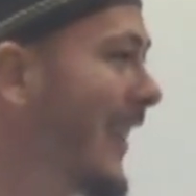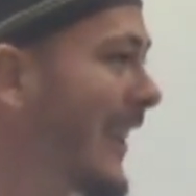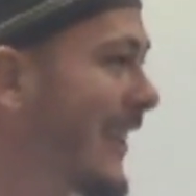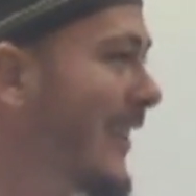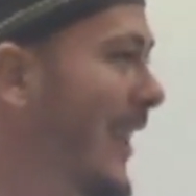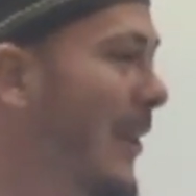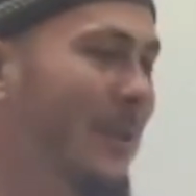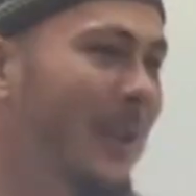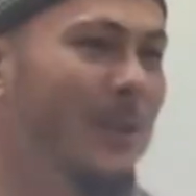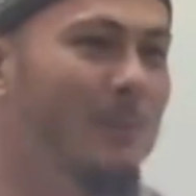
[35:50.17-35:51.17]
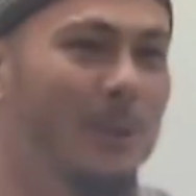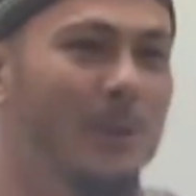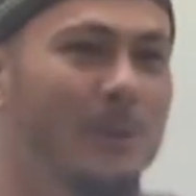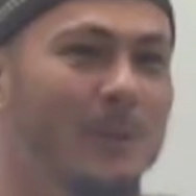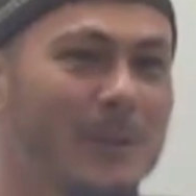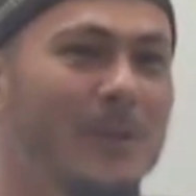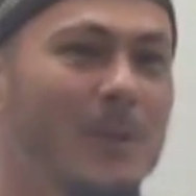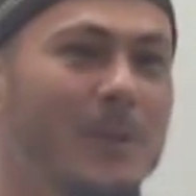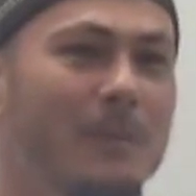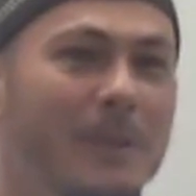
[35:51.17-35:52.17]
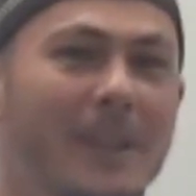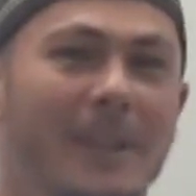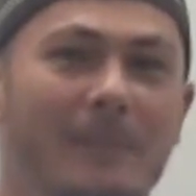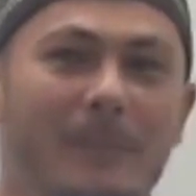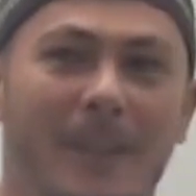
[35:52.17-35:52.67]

it was beautiful. It was an awesome feeling.